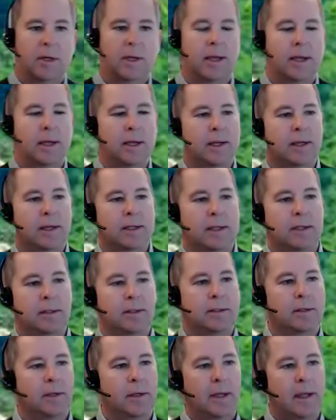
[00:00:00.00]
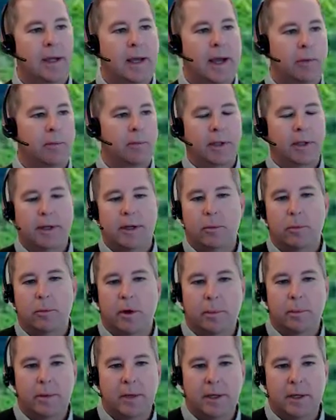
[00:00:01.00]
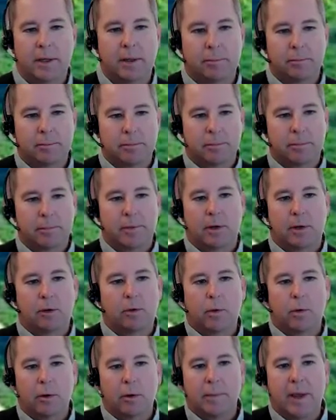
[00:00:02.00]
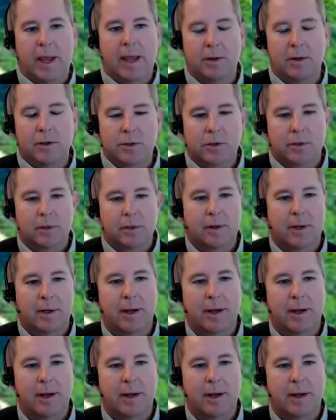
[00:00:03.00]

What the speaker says: And I really didn't want to be a, you know, quote, manager.